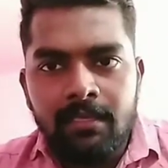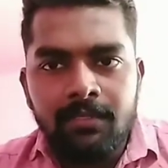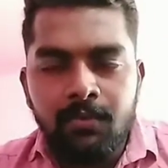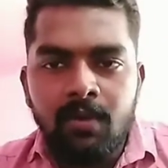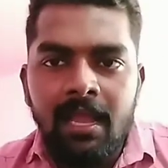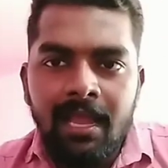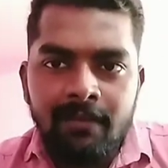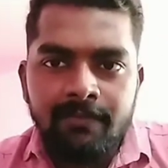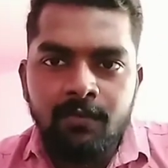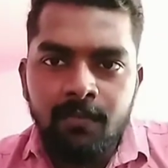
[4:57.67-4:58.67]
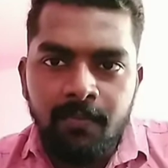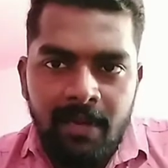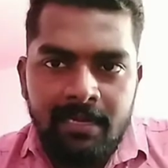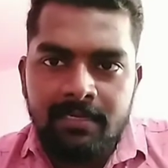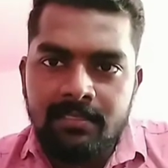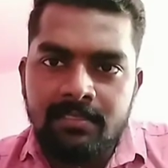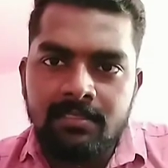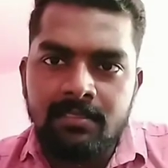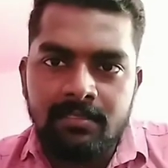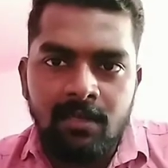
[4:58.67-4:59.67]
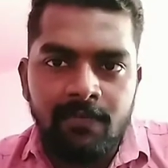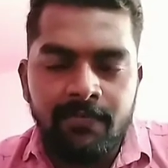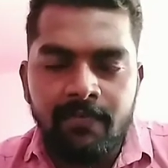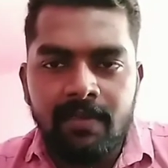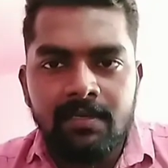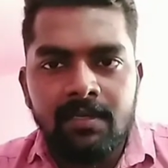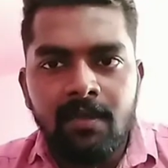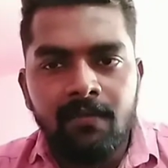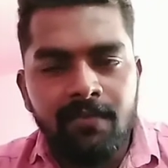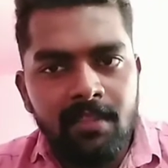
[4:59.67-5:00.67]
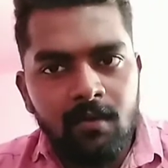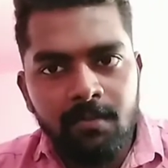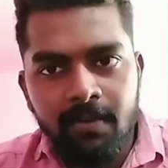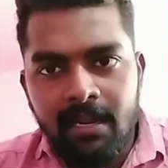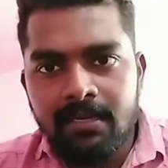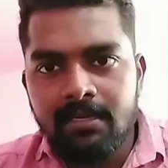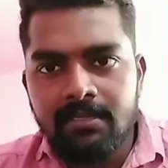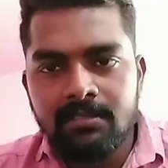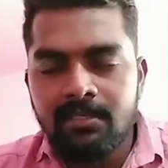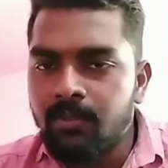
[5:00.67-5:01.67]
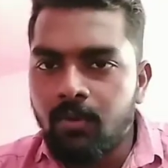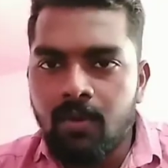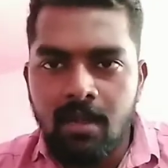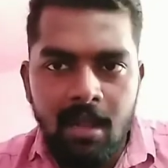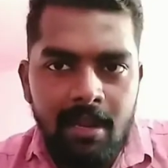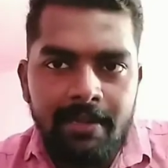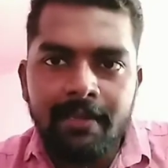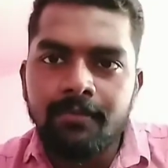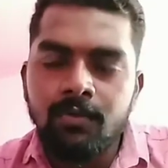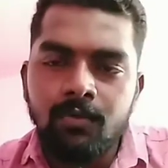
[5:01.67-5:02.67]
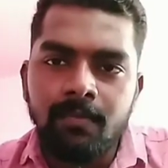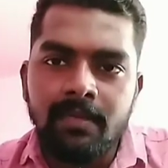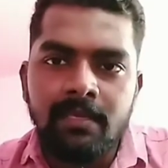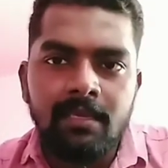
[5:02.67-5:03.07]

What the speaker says: you have to practice the software. Without practice, you can't able to be